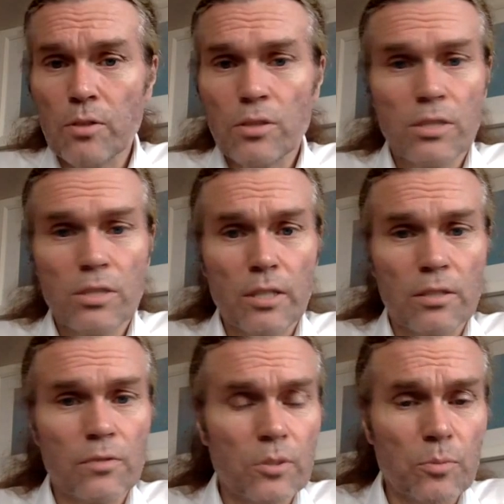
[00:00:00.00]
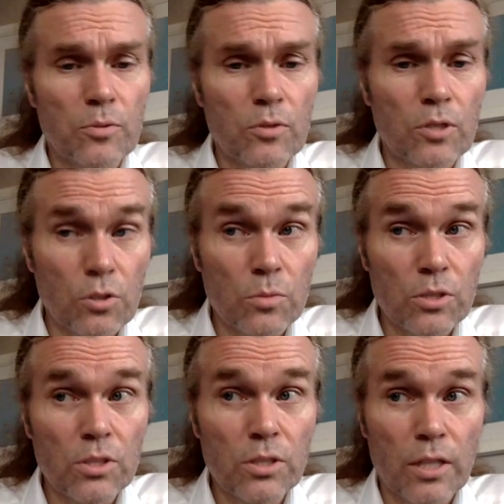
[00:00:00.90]
I couldn't see any difference between
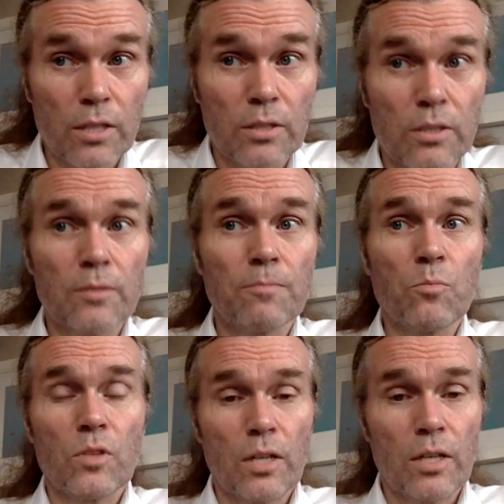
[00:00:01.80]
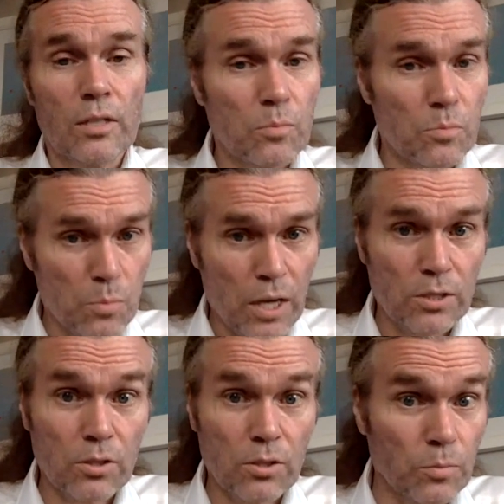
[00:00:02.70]
humans and
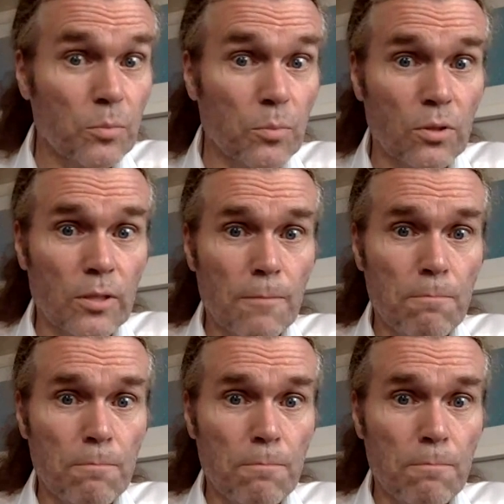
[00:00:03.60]
passed on people.